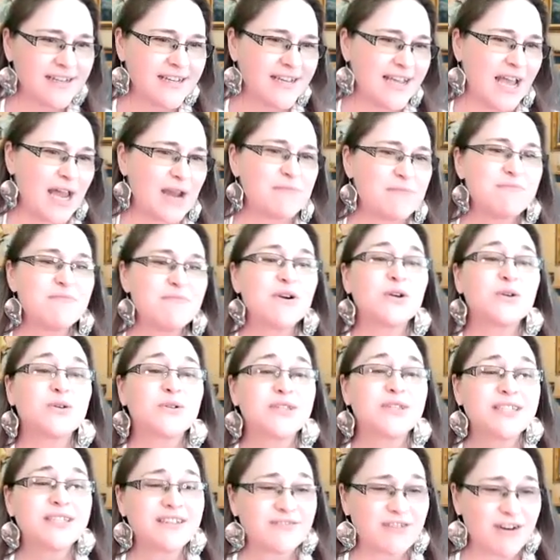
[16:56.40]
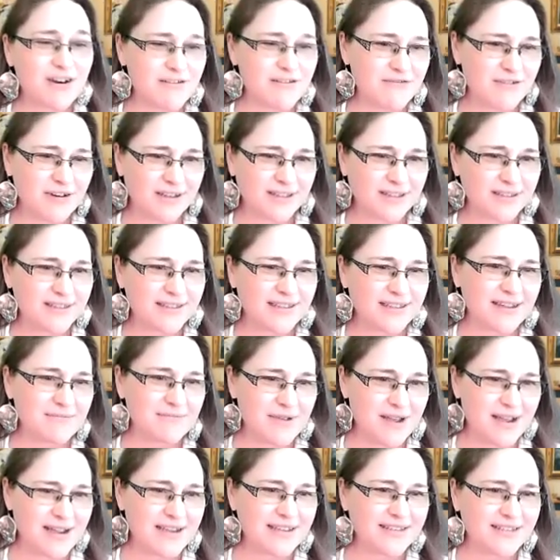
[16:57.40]
And most of our friends and
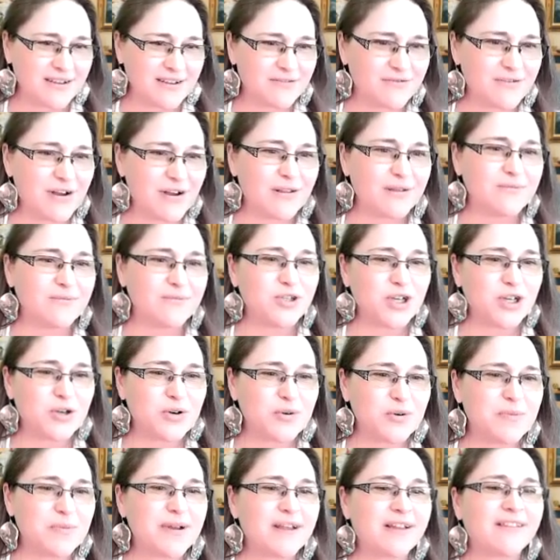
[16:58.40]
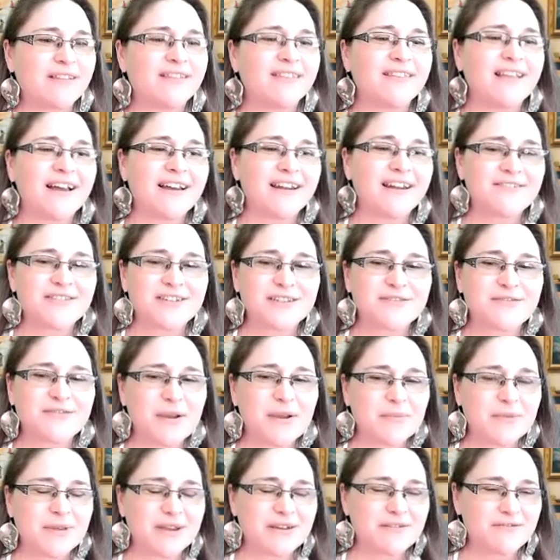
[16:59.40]
myself call him Joe, but a lot of his
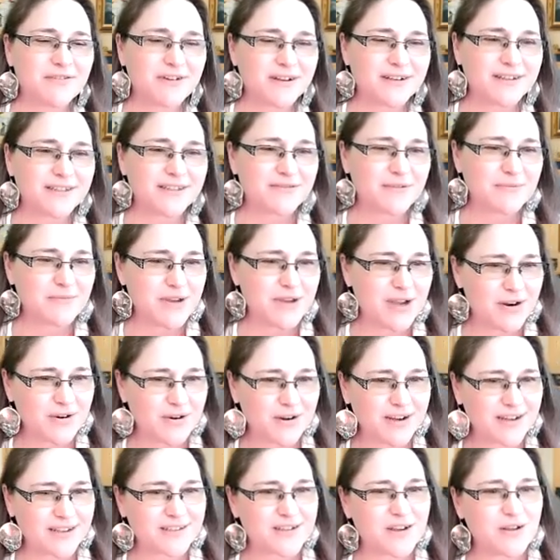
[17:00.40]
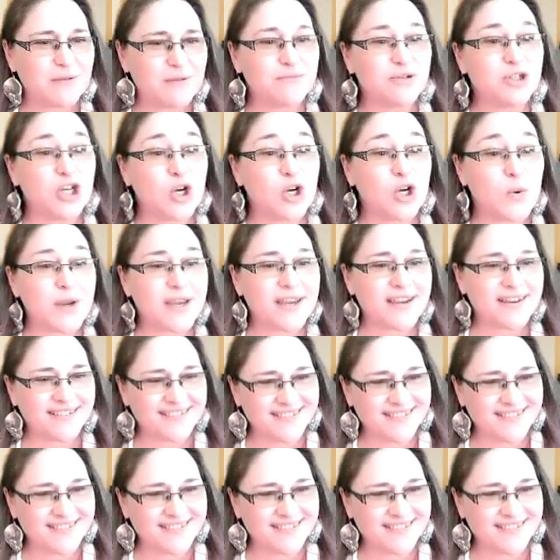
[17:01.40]
family and friends from younger days call him Joey.